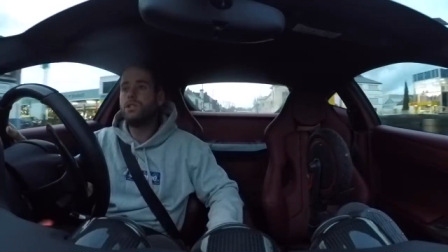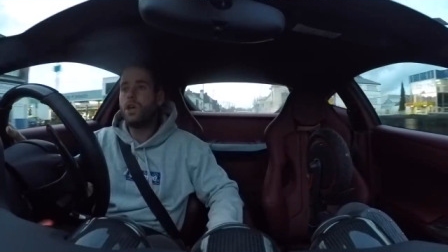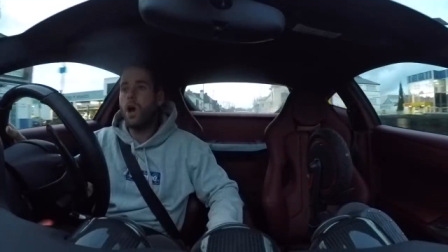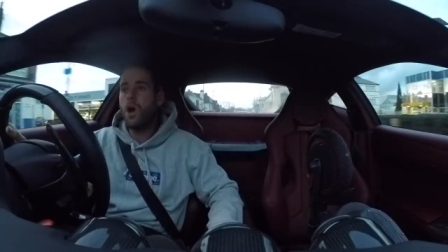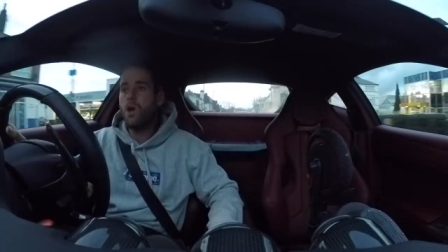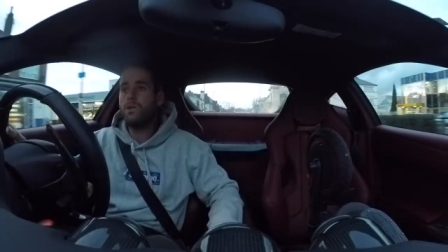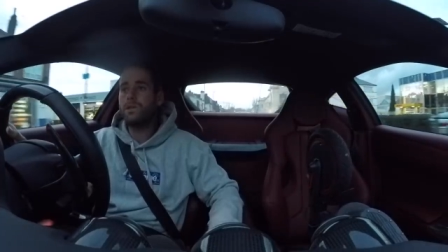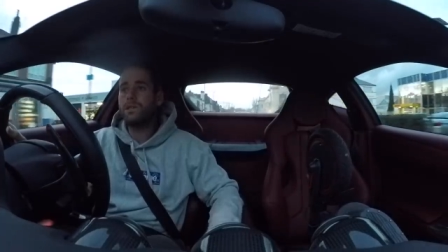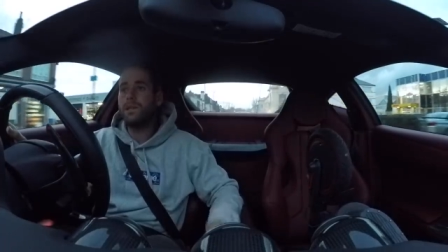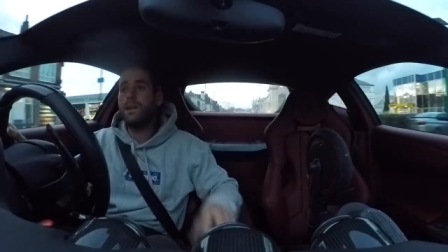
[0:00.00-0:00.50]

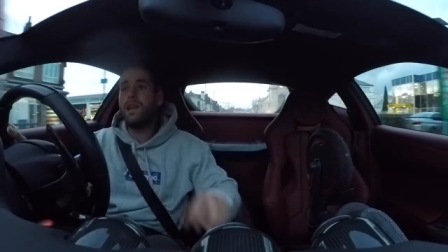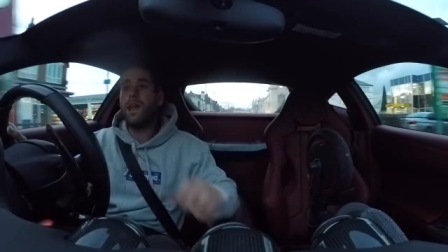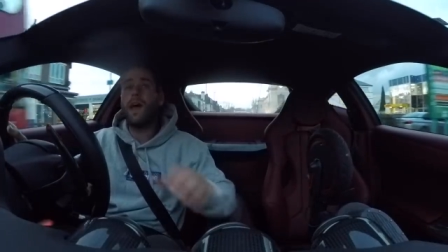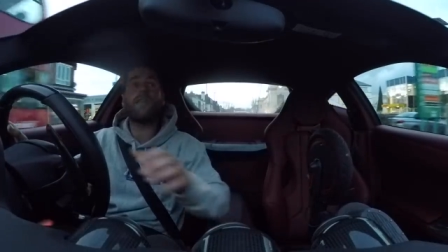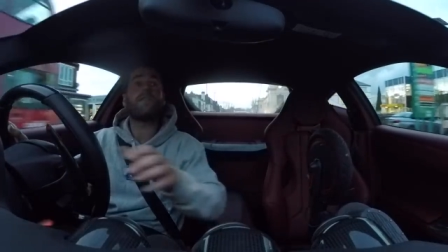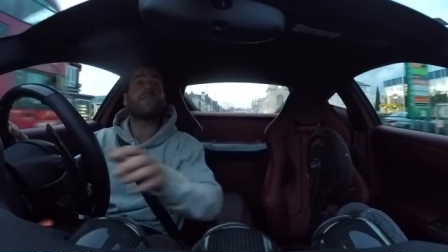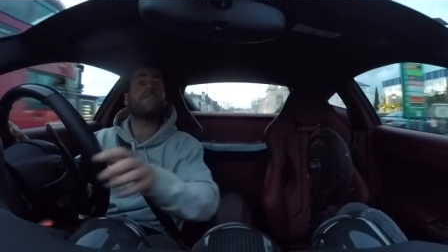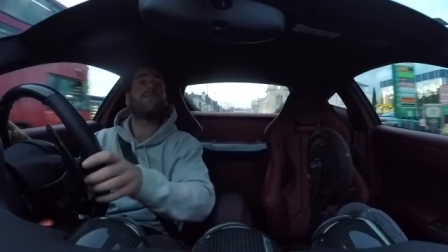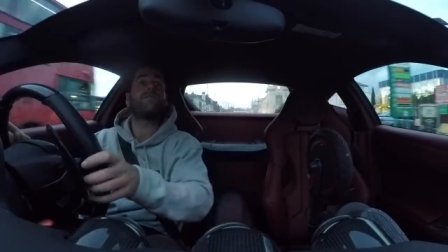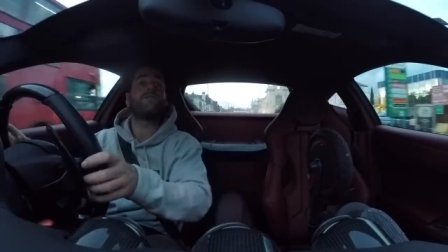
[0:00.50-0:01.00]
don't
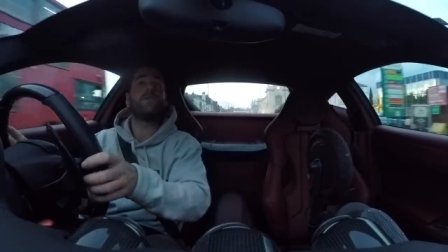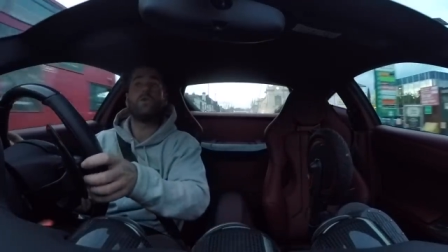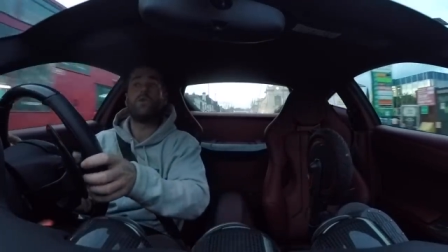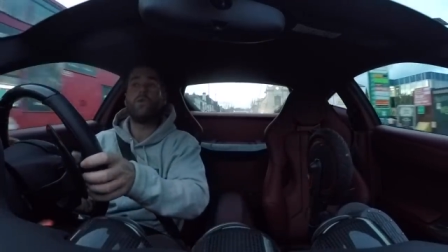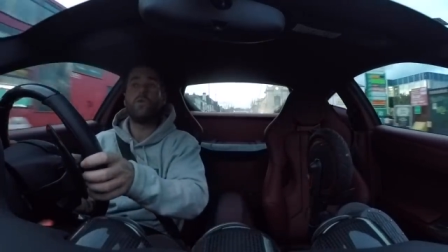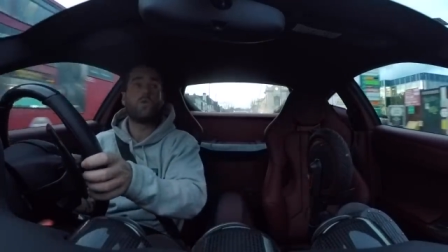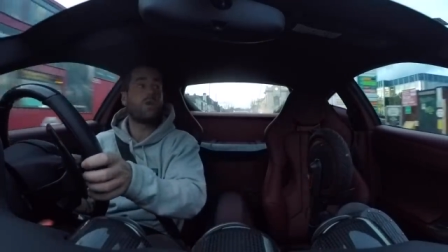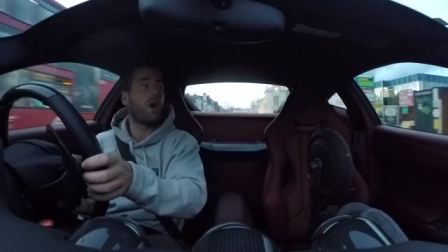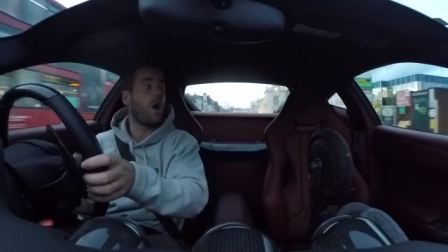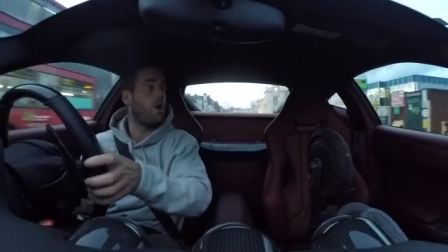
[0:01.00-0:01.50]
let the
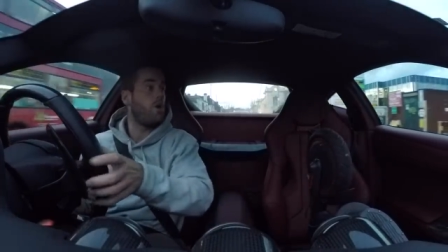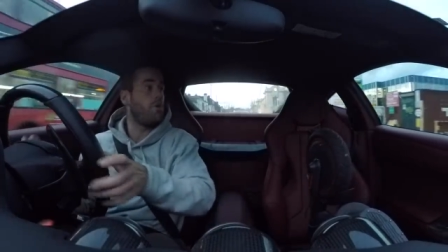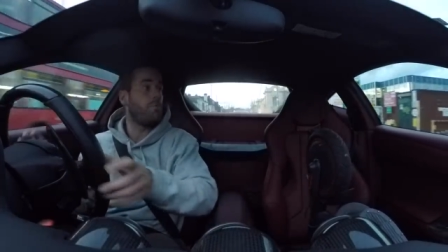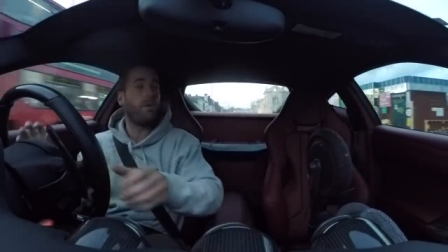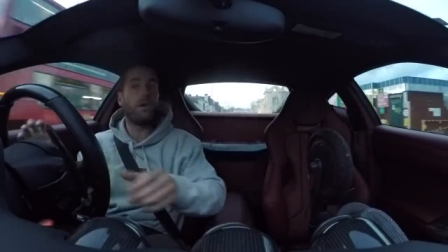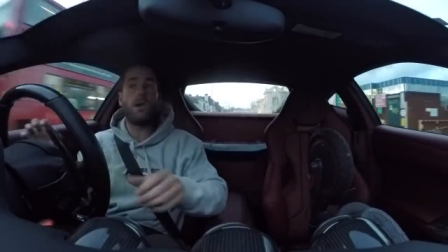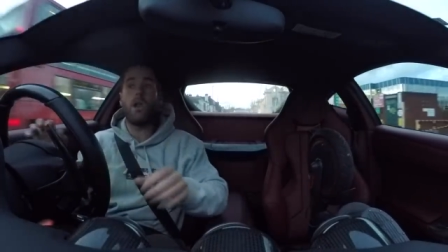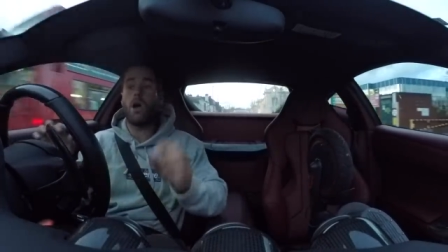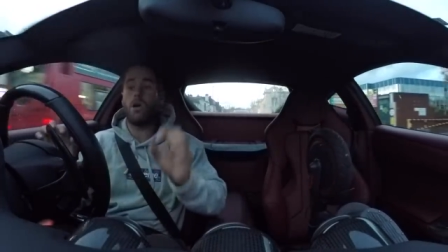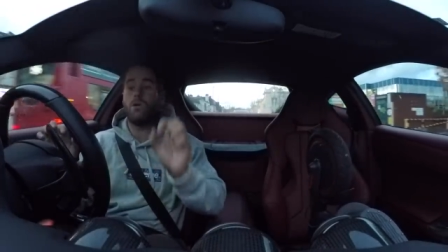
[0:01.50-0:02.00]
fuel go
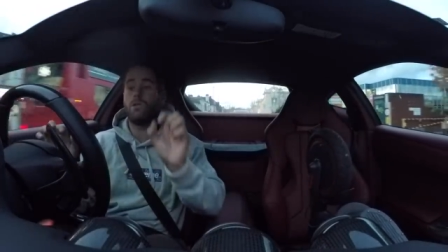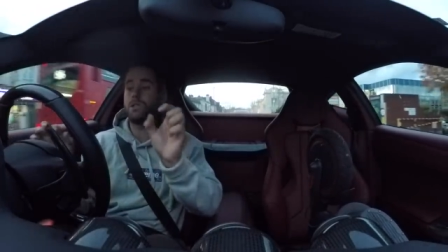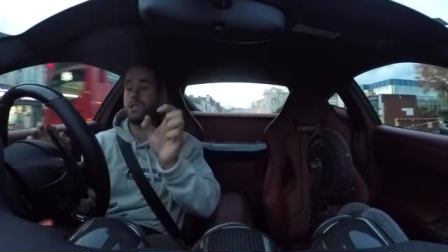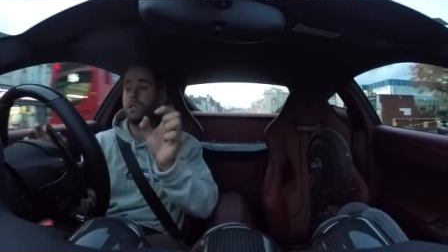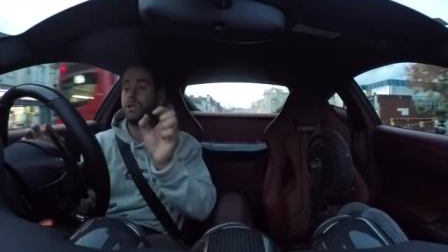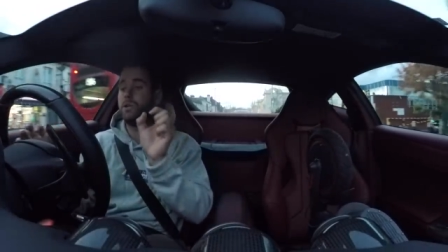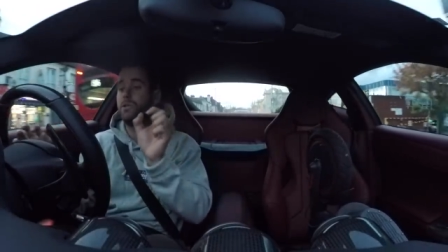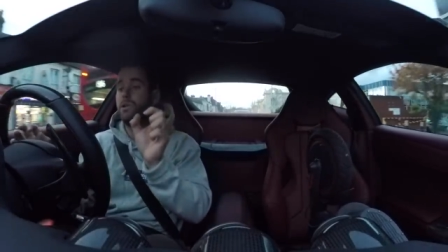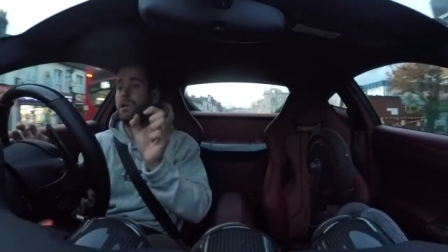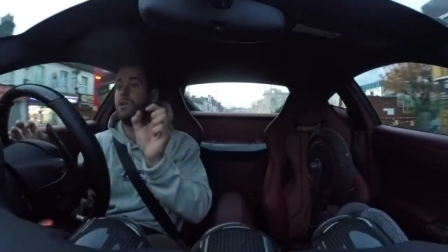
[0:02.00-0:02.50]
below
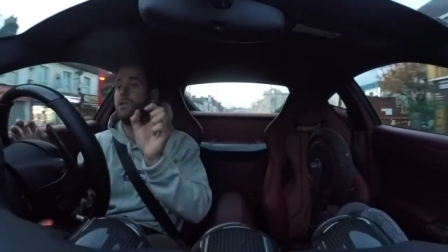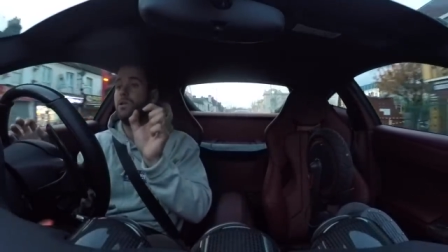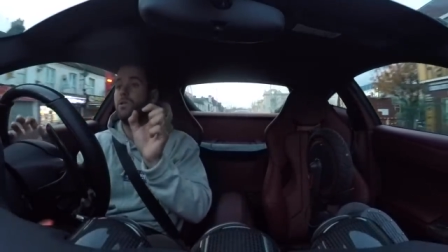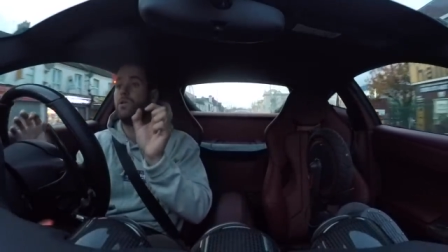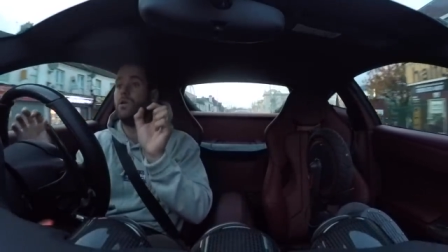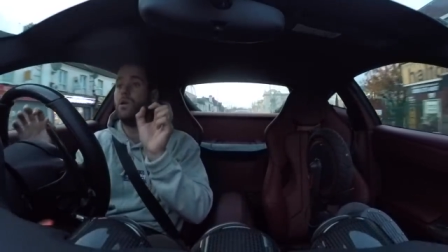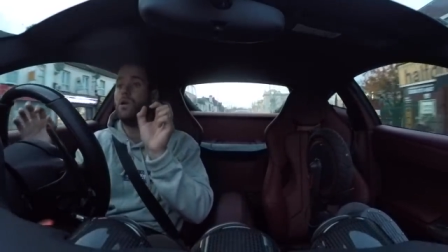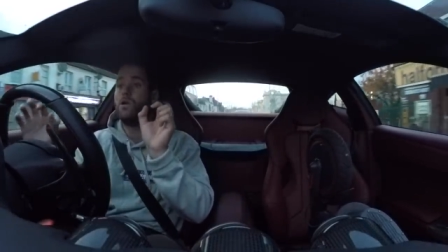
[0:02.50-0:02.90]
two little